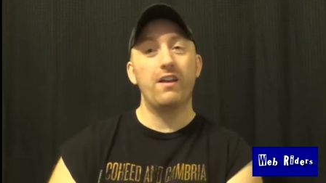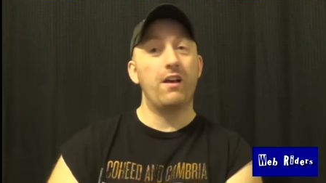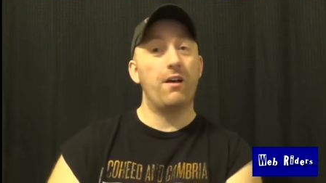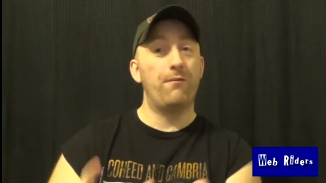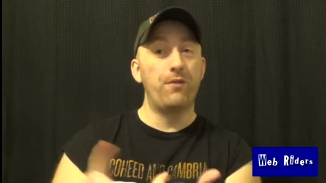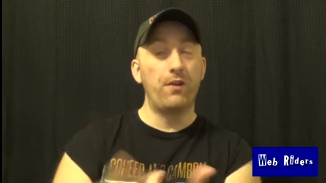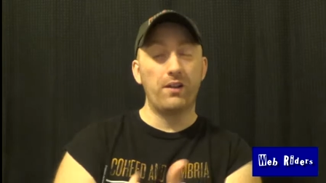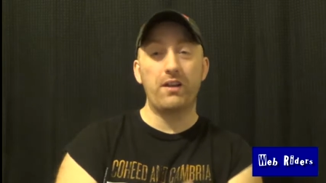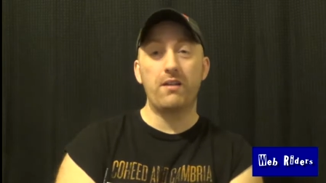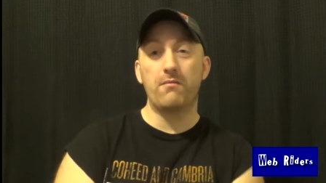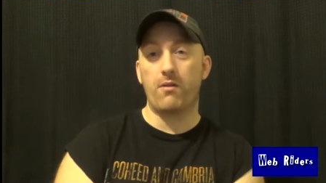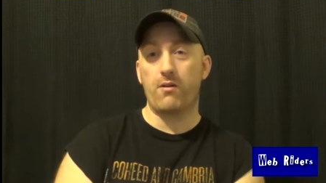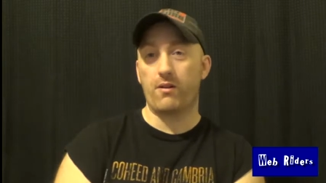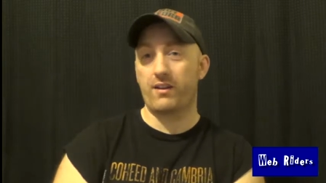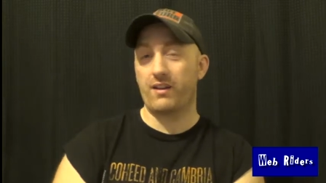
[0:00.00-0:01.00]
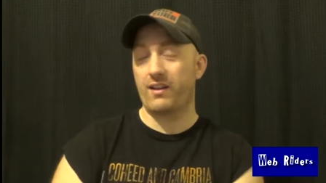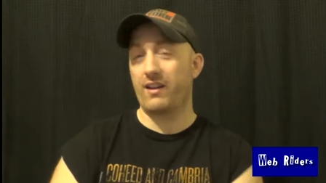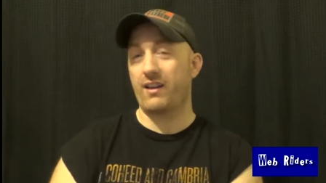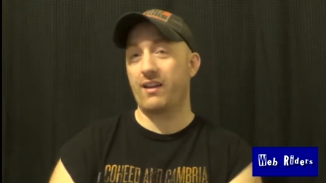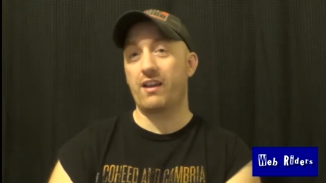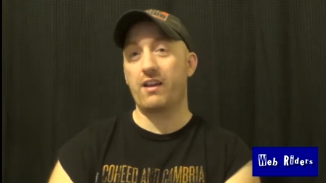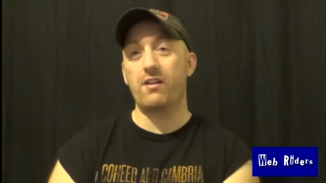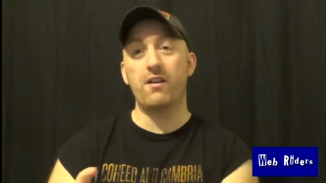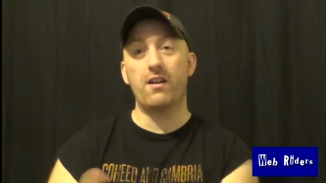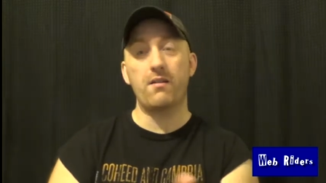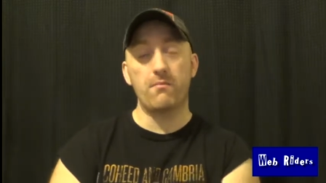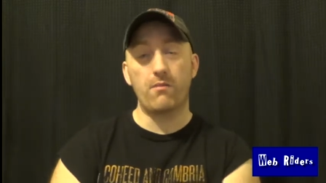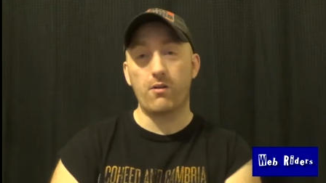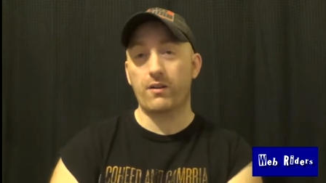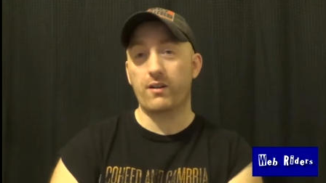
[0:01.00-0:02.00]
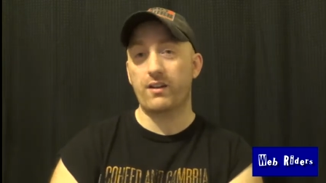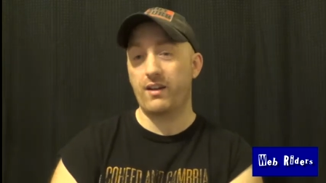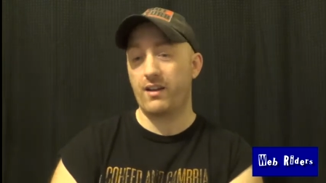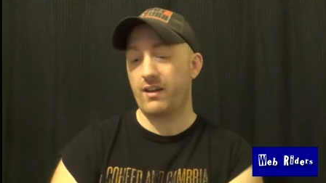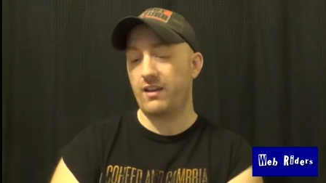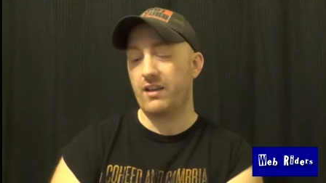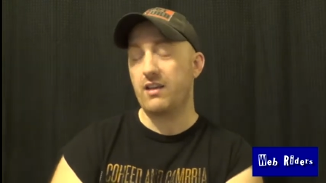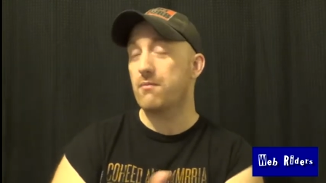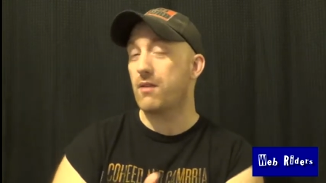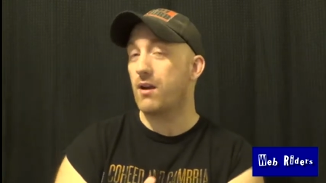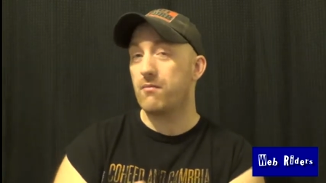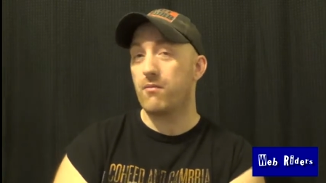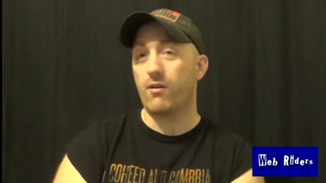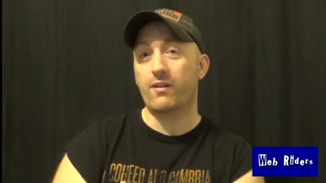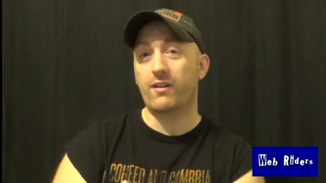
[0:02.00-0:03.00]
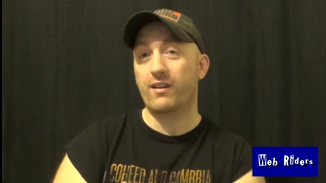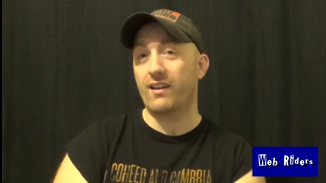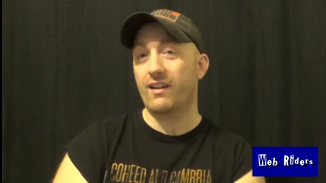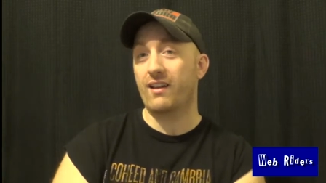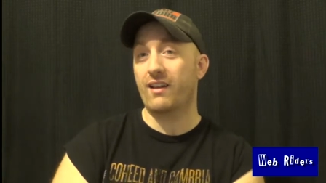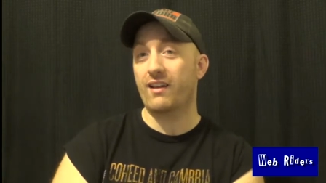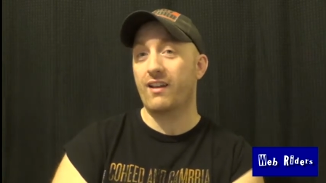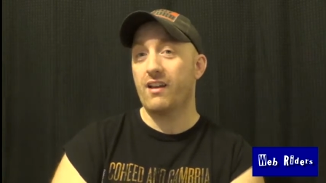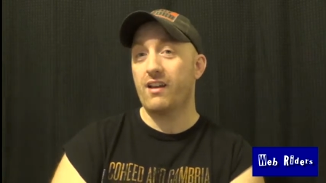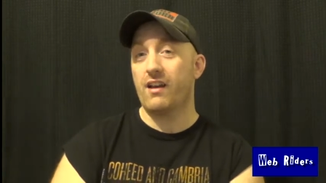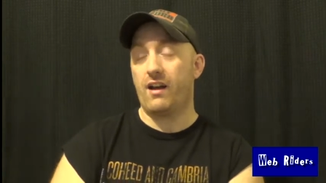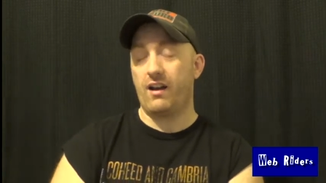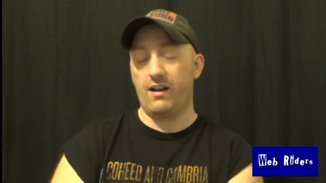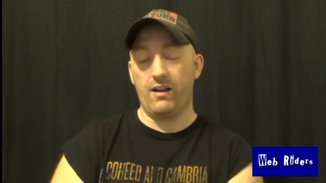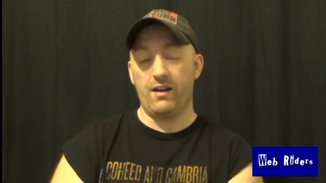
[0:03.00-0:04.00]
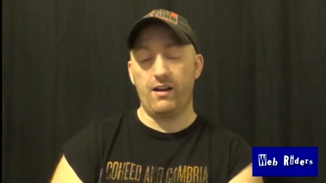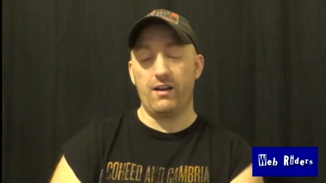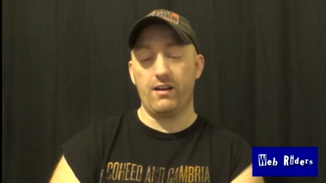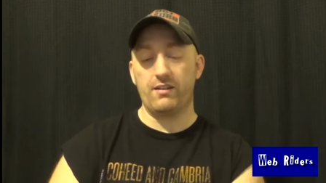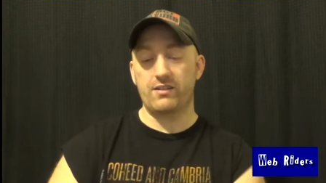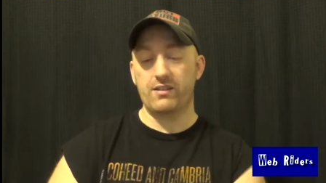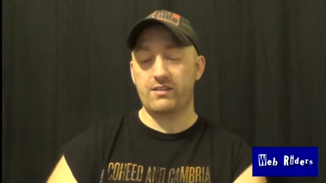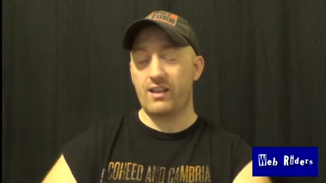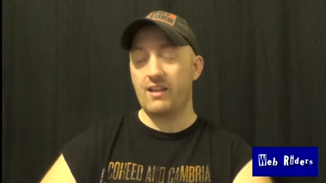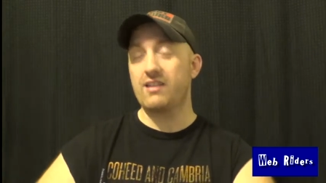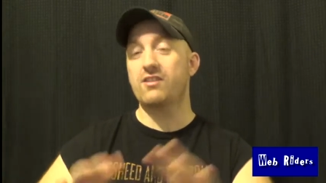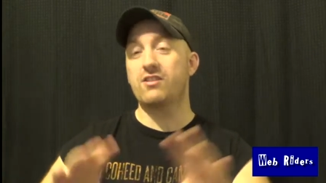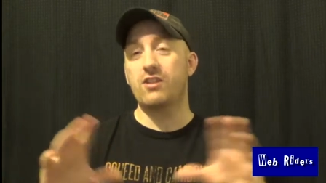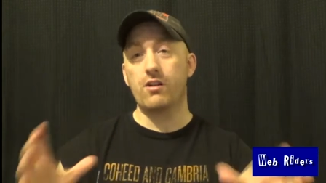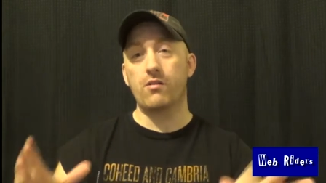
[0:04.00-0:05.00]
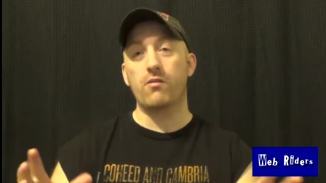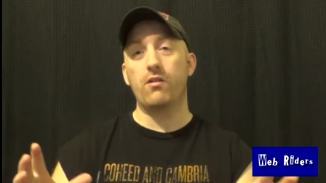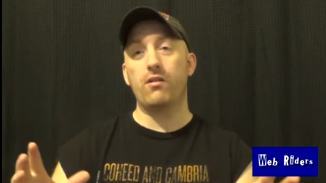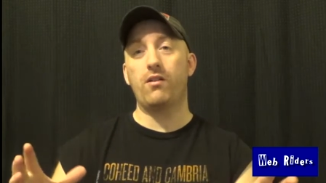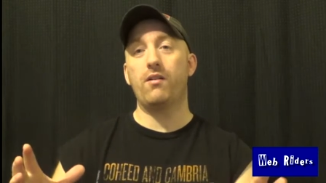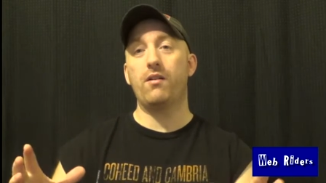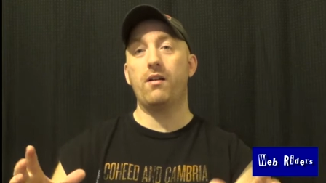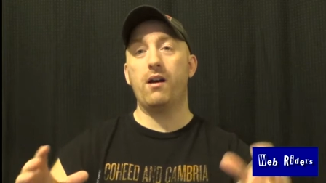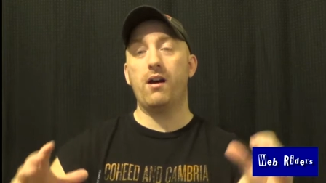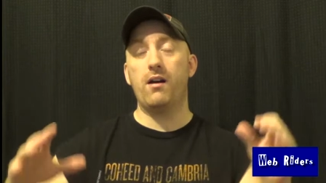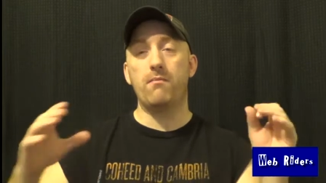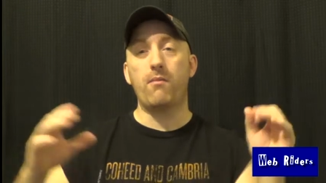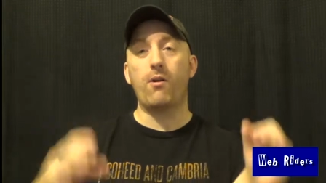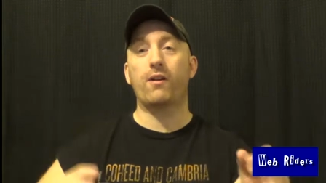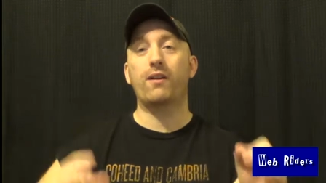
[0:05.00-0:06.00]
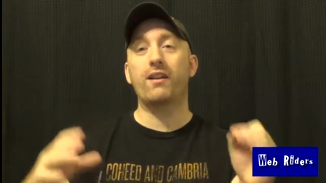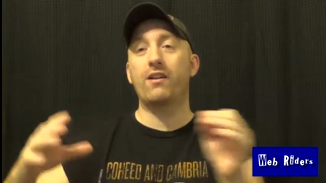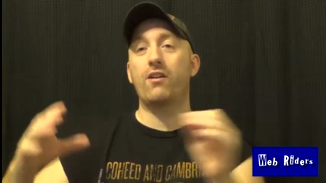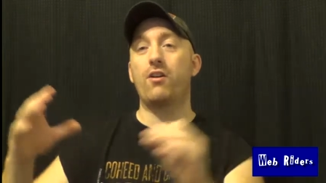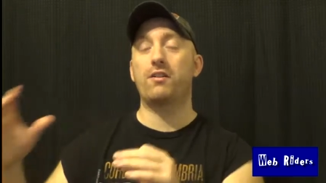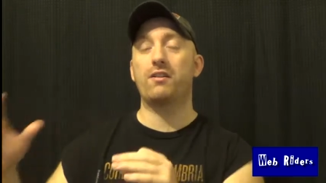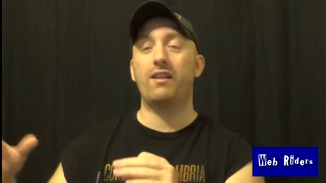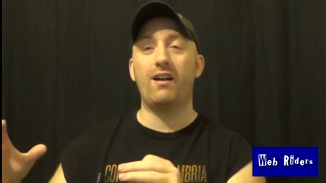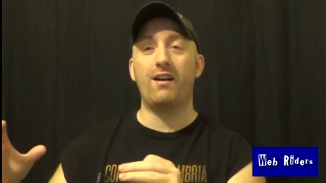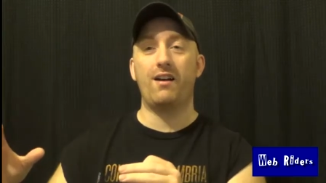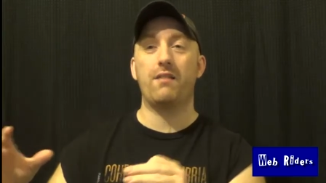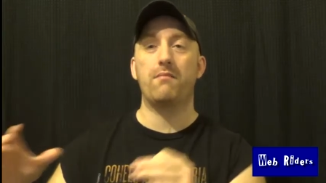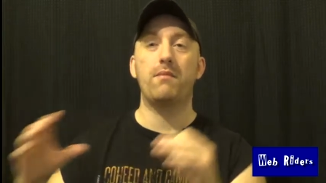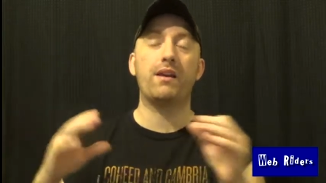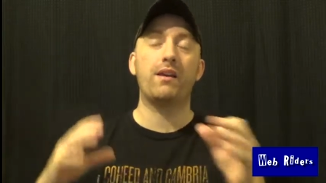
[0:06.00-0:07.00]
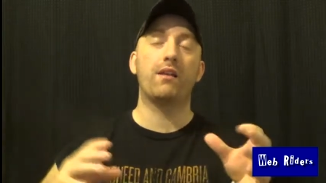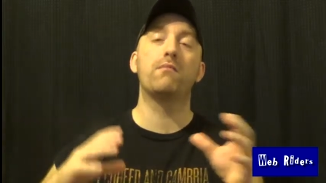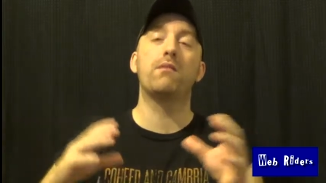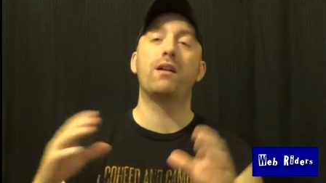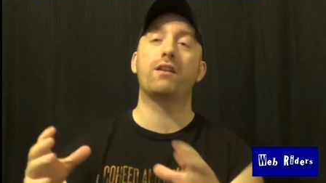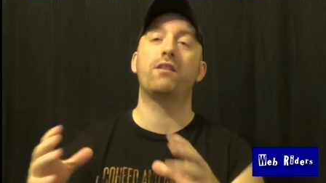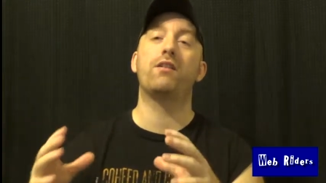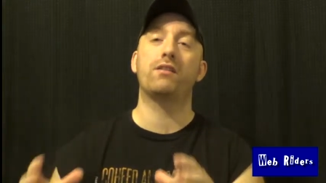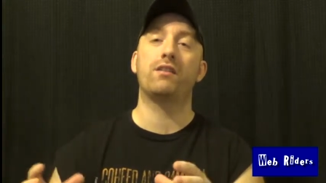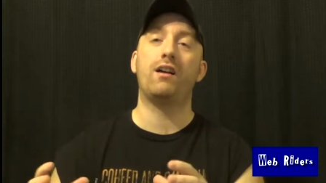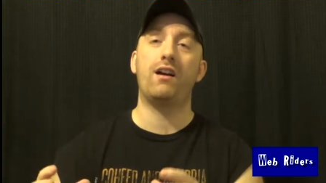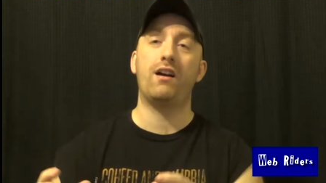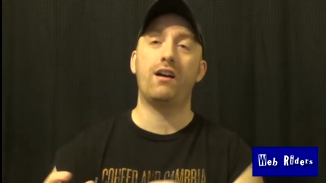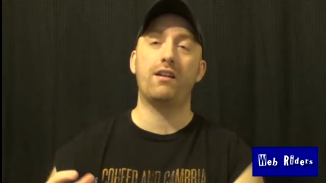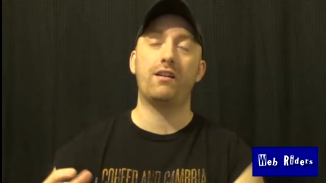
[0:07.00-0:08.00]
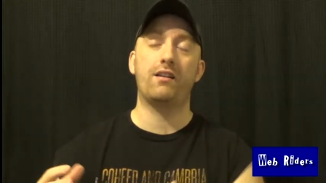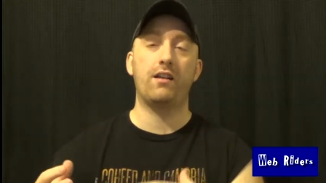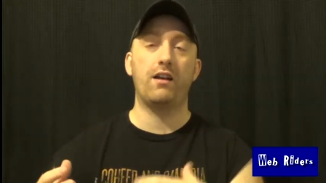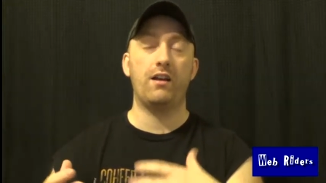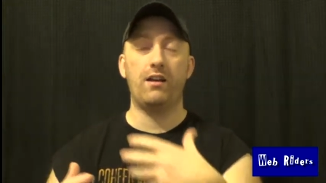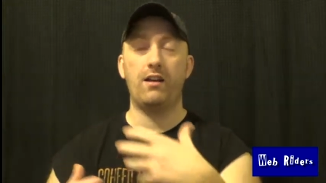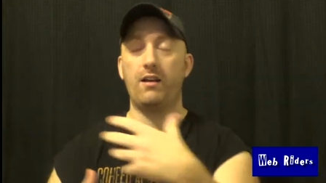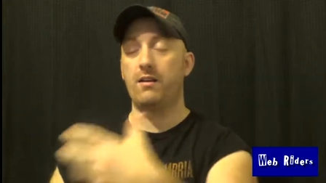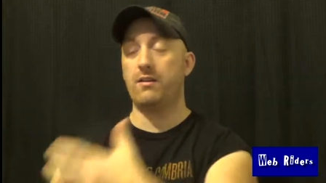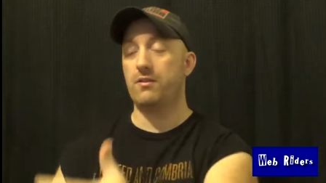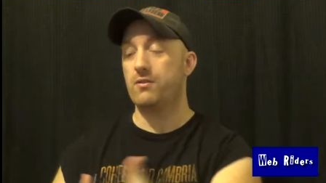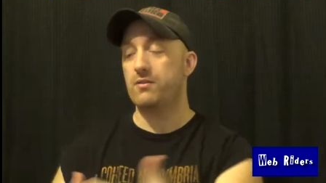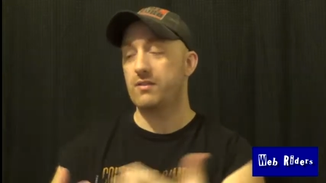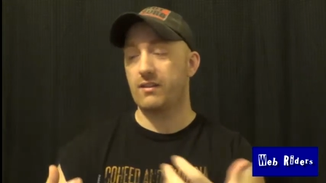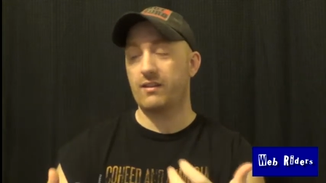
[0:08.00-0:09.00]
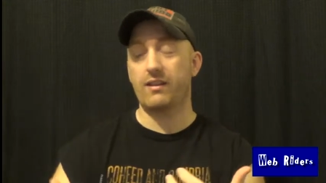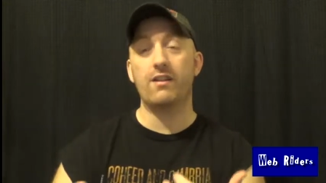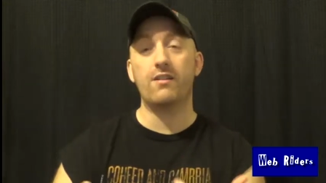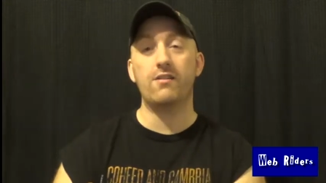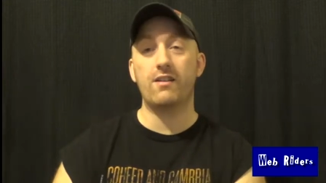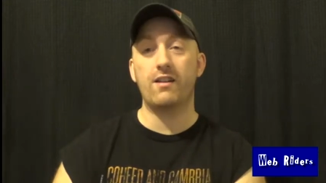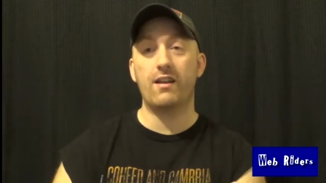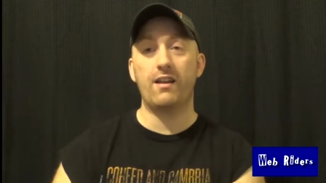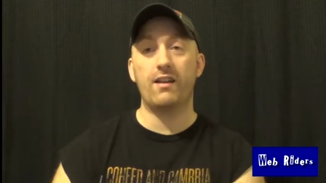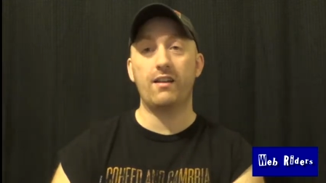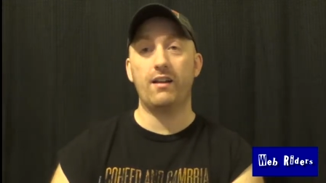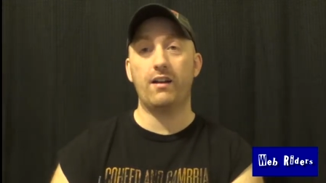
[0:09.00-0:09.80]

affiliate marketing, internet marketing, email marketing, uh, just in general, uh, marketing online, making money online uh, using the internet.